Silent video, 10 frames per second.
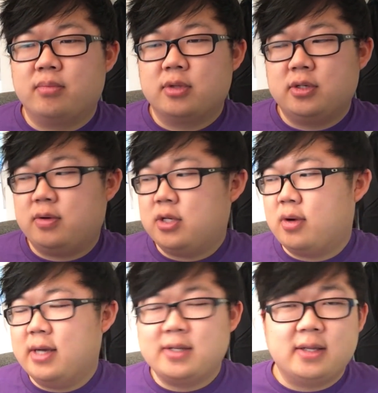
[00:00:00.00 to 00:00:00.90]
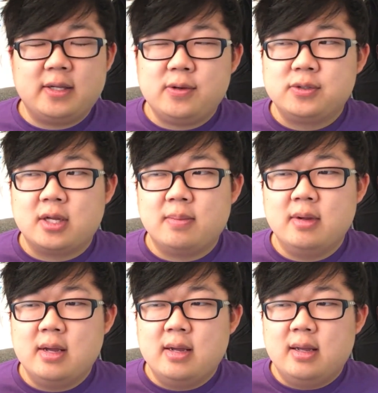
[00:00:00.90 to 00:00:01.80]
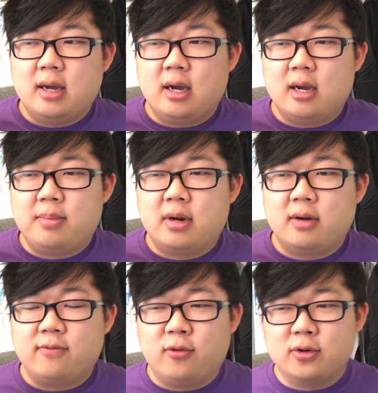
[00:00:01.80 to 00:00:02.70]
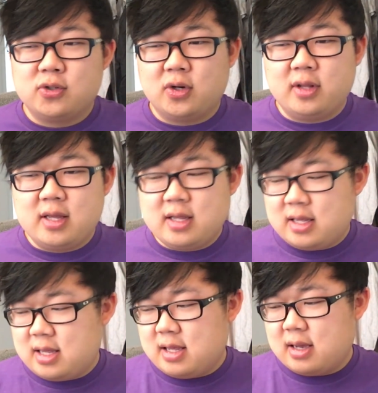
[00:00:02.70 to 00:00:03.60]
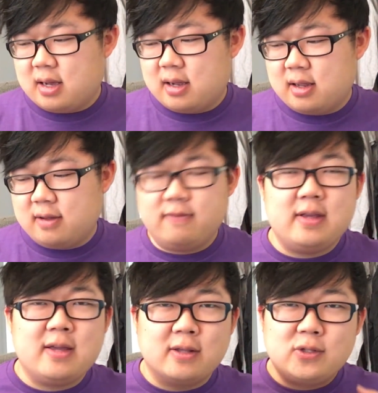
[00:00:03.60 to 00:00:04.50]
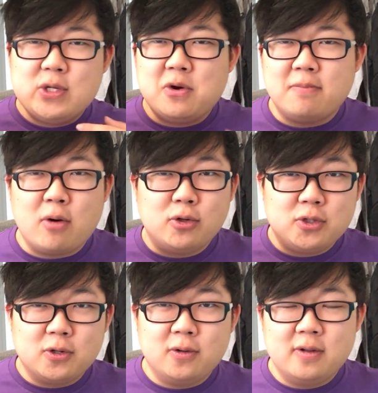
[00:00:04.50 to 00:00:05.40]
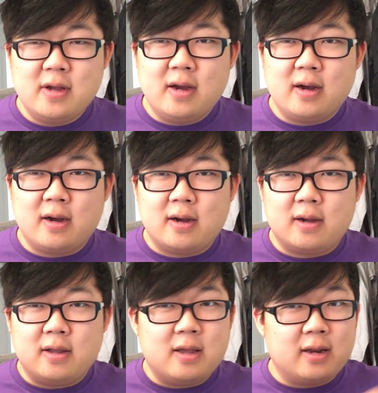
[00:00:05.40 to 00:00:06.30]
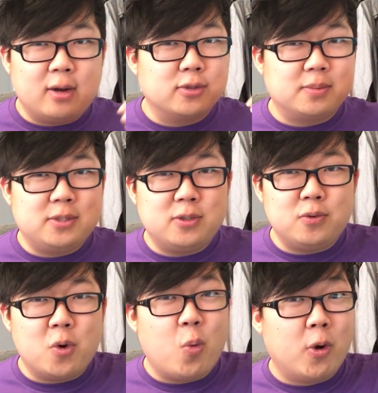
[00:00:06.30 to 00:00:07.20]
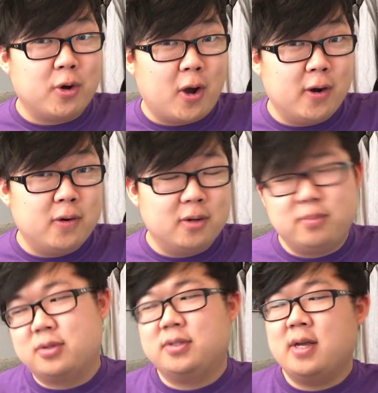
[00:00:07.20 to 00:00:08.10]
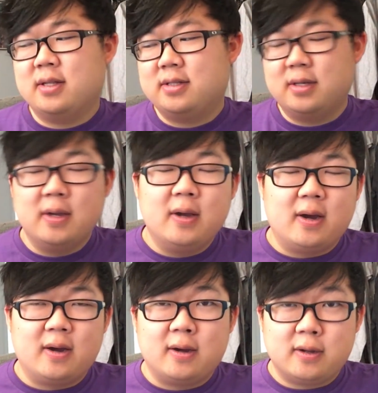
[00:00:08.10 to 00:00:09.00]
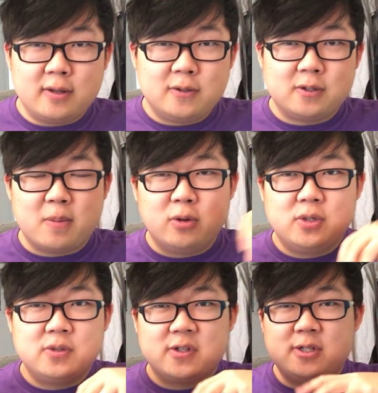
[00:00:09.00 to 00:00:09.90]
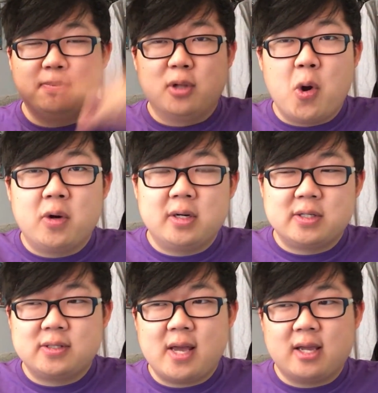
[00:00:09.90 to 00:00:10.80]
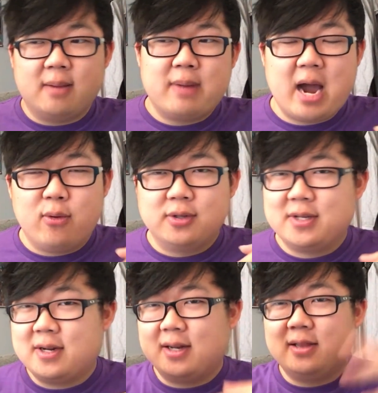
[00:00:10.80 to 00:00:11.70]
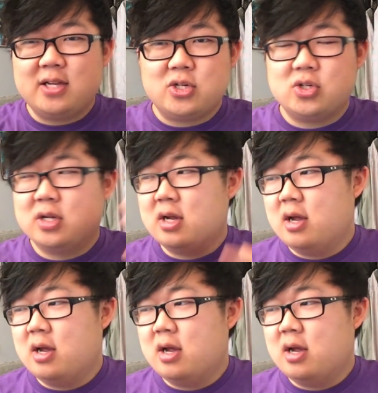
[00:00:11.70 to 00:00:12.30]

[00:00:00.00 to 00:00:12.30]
so he tries not to use them, but unfortunately, if he gets too emotional, and it goes up to 100%, his emotions explode and his psychic powers get unleashed.